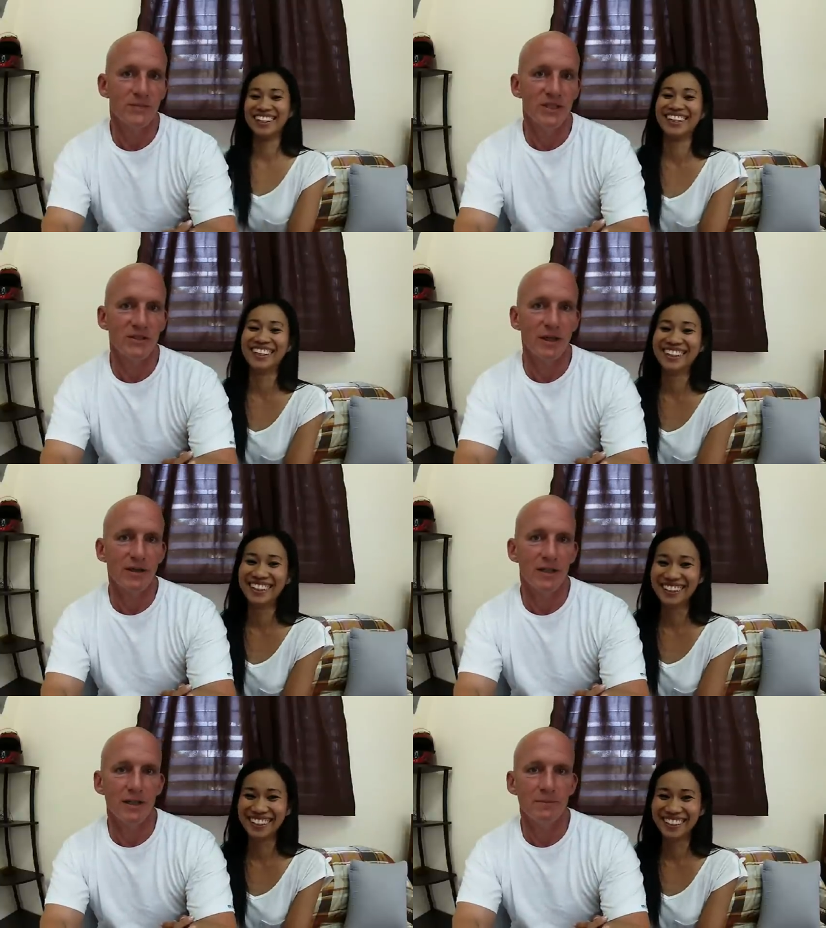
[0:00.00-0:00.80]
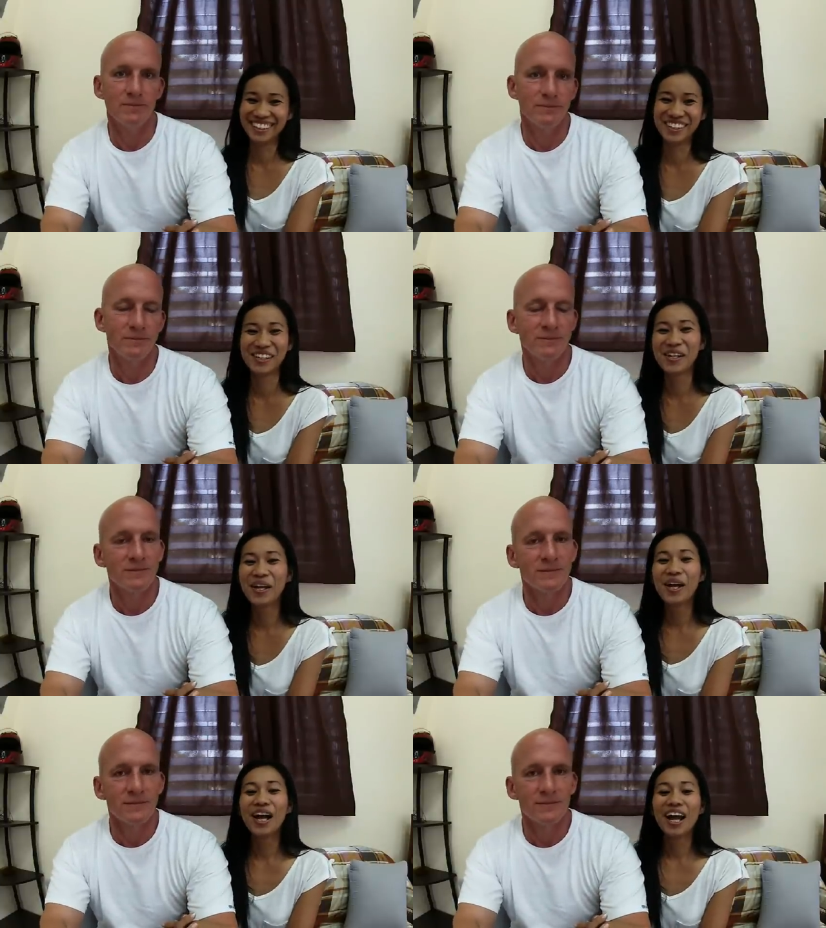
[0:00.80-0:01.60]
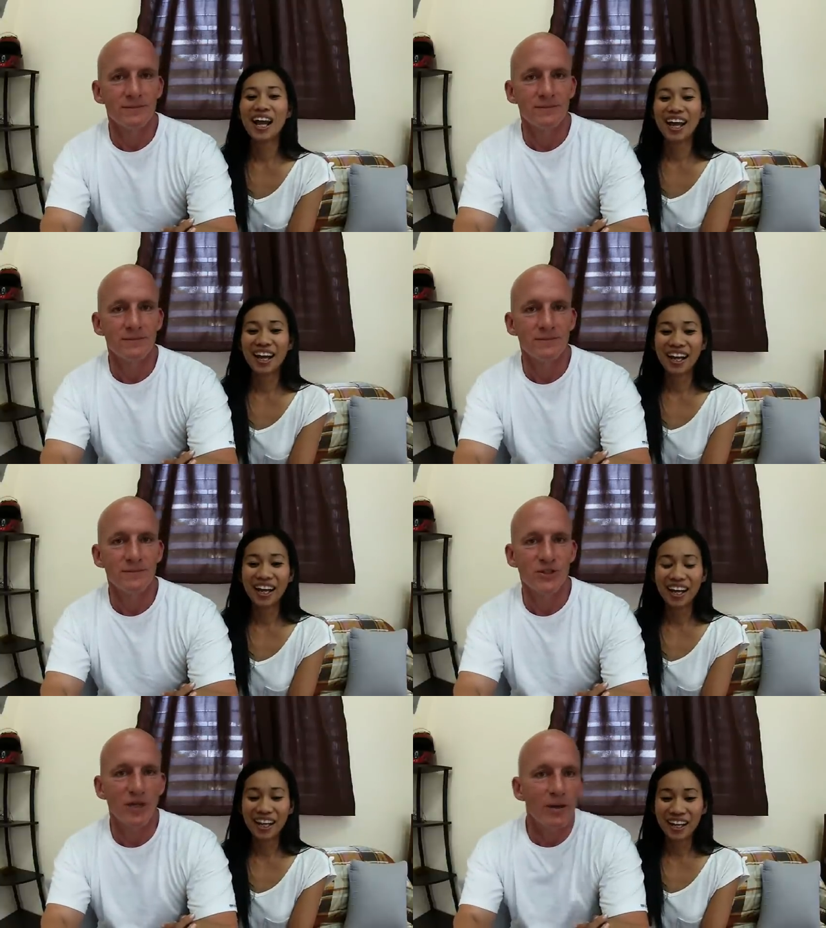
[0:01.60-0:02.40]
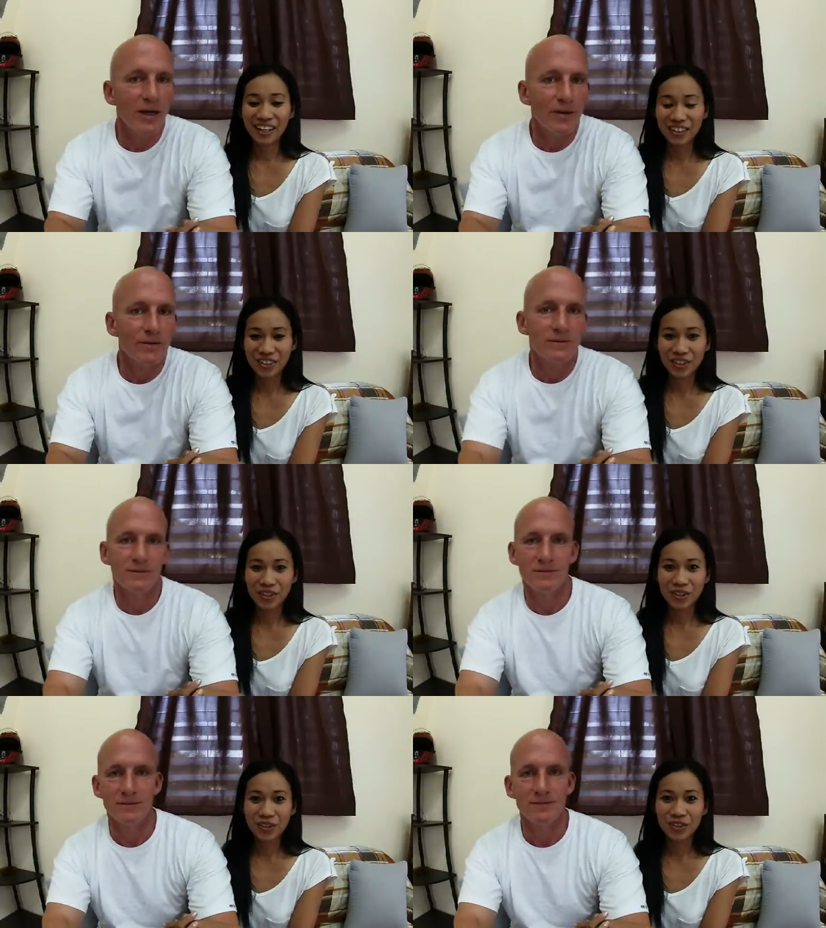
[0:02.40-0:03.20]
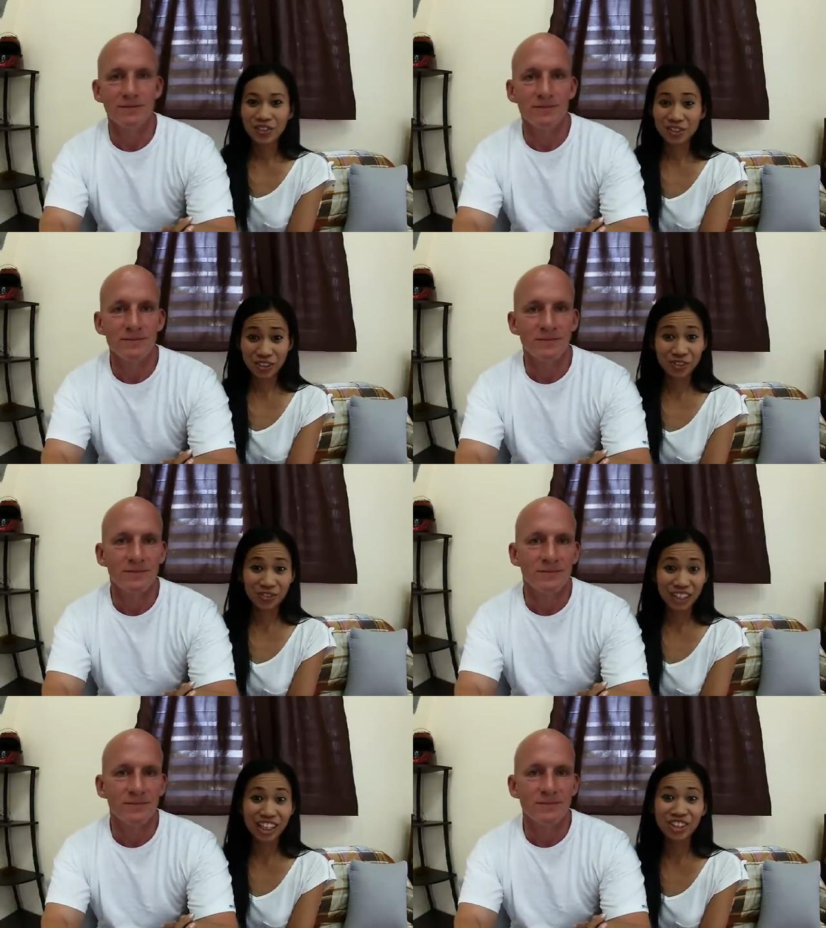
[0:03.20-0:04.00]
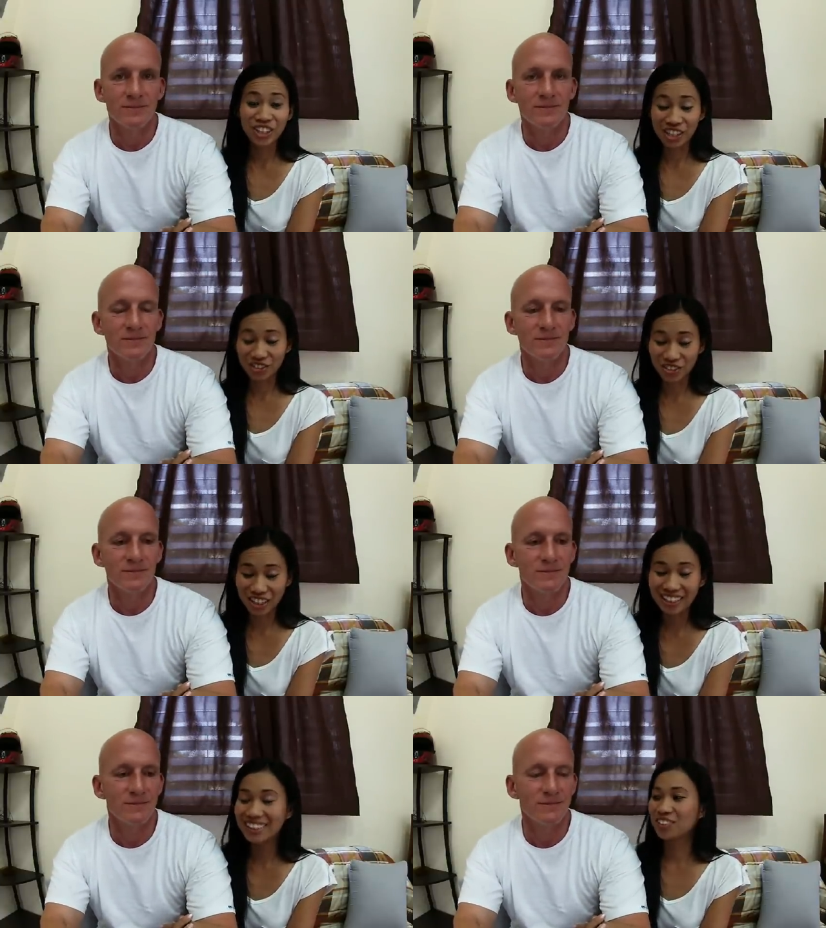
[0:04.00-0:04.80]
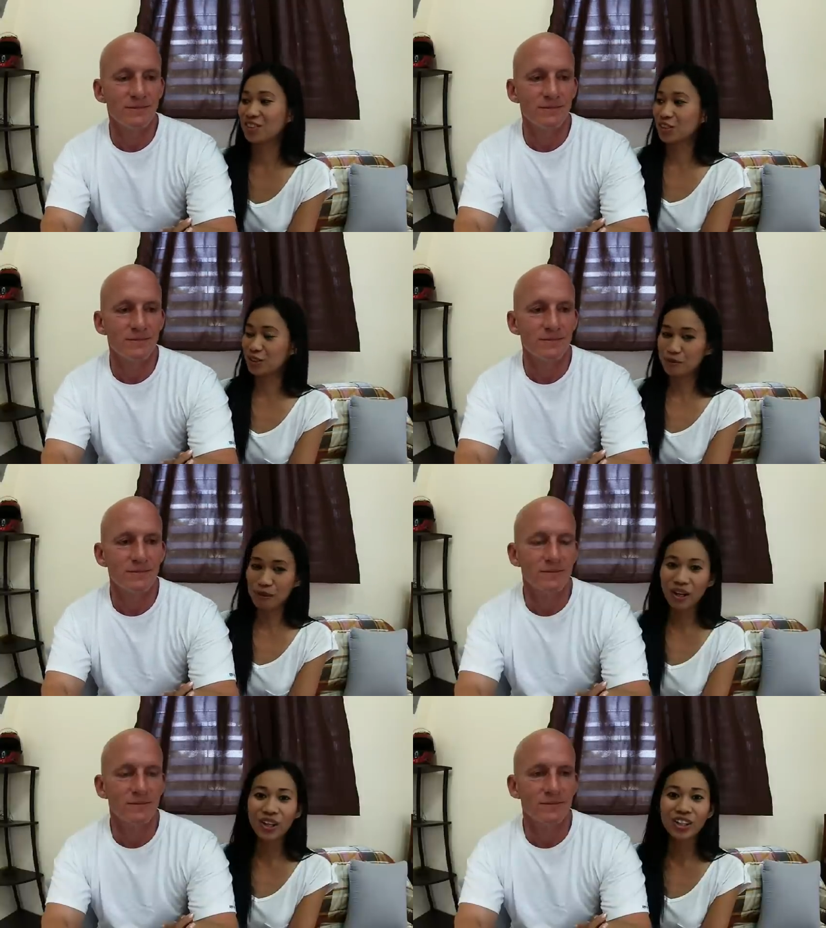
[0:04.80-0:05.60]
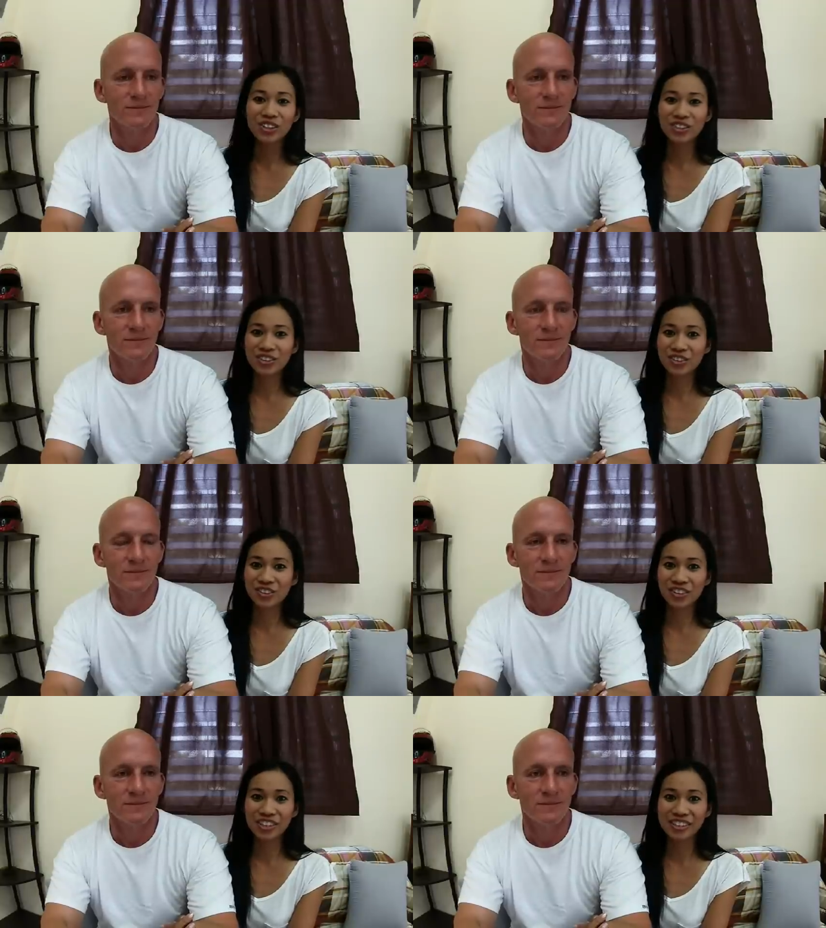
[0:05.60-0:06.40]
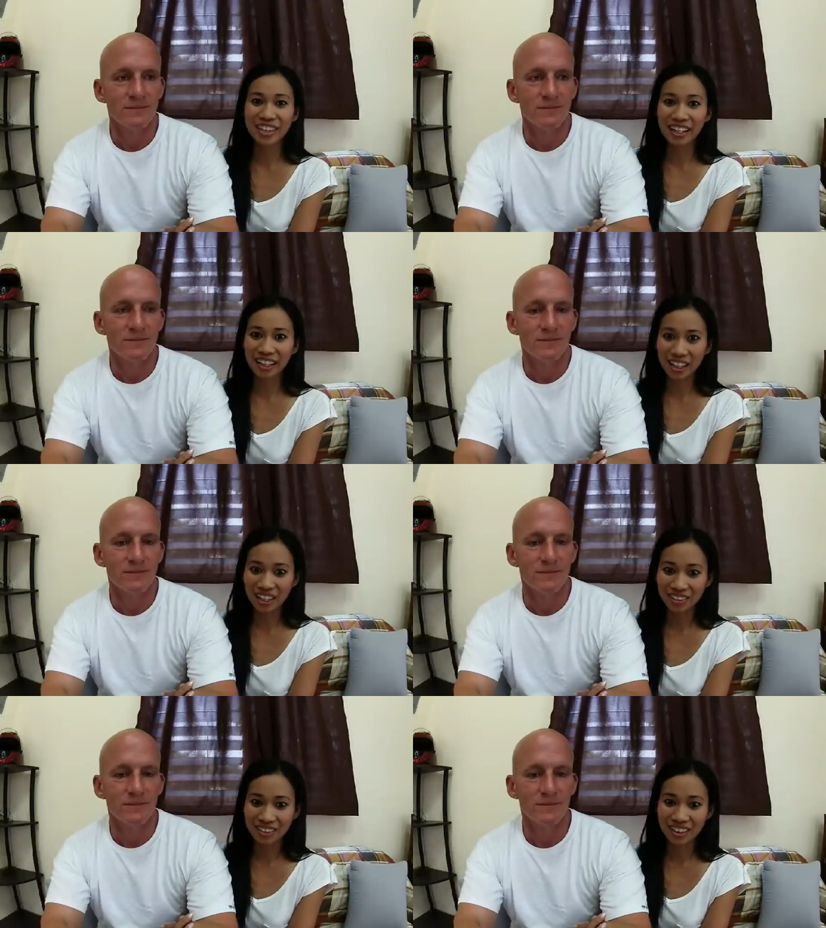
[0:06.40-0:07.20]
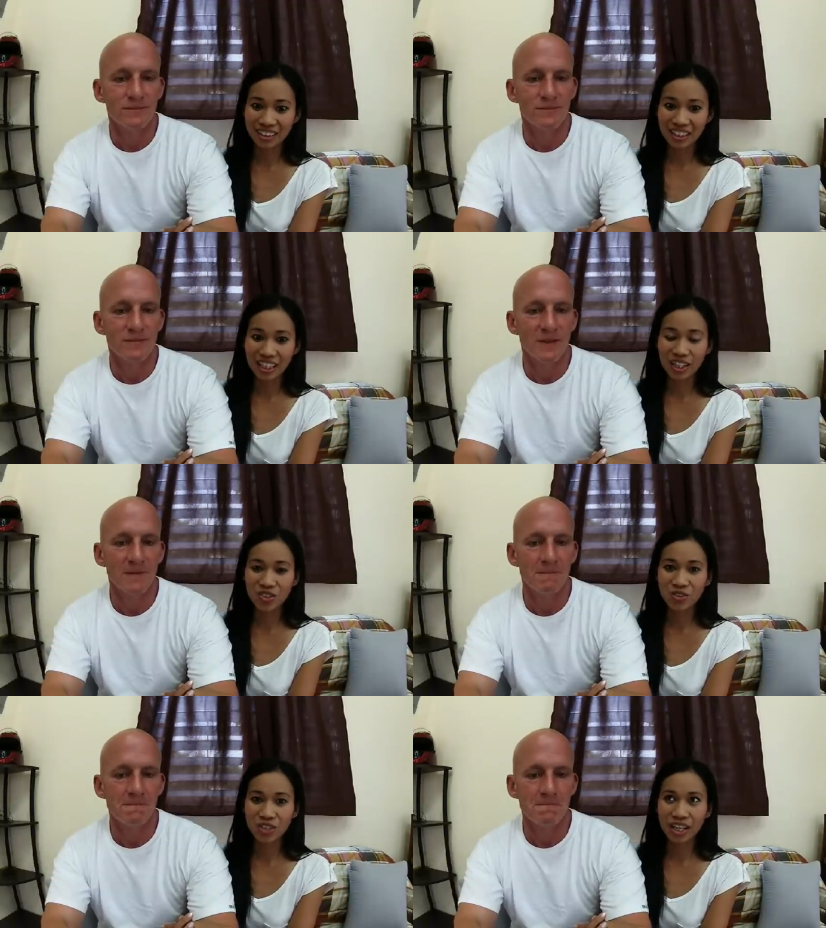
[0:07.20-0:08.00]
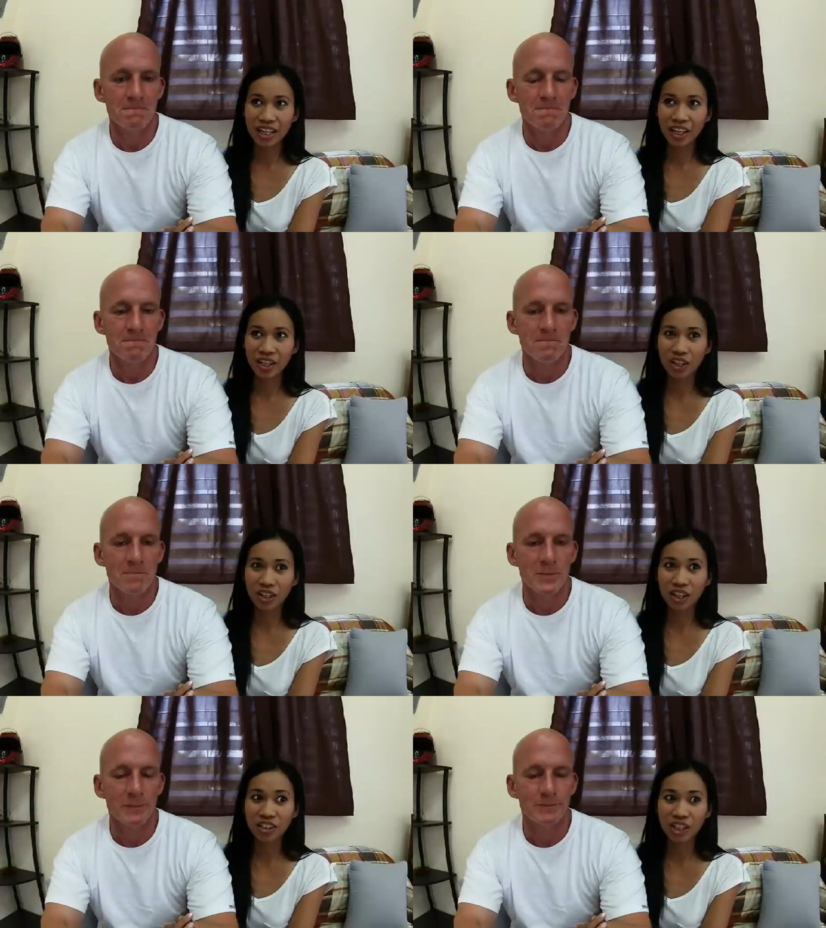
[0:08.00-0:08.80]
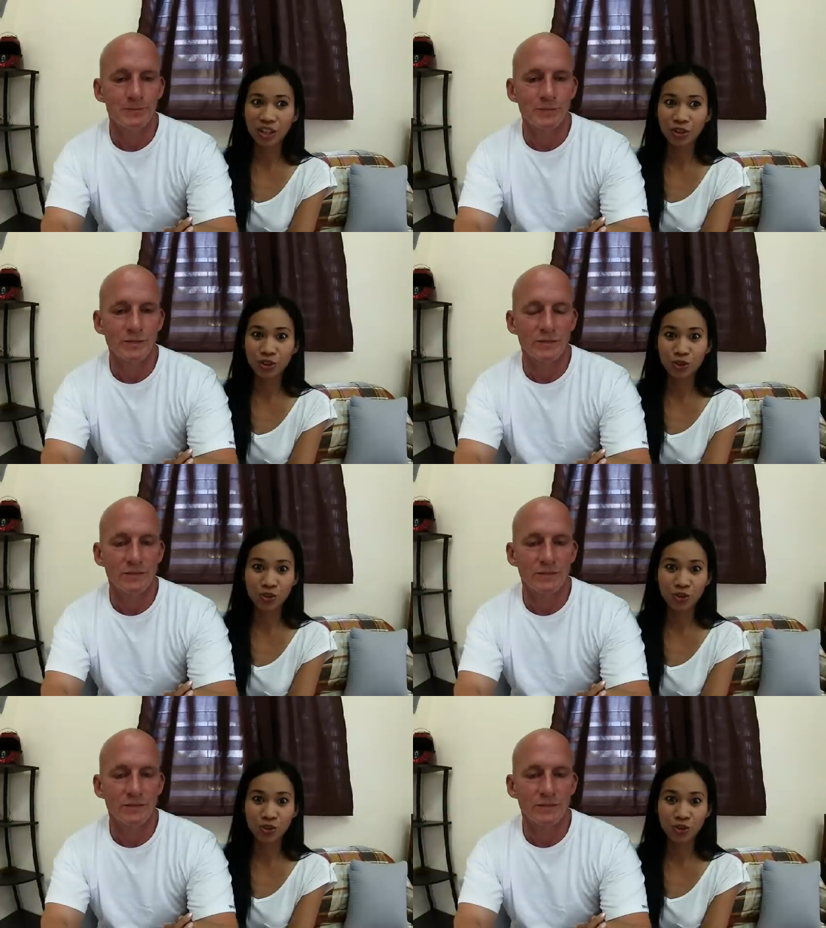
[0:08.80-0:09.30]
Speaker 1: Peace out, kid. Shout out.
Speaker 2: She's really intelligent, she's smart, she's an accountant, and she got a good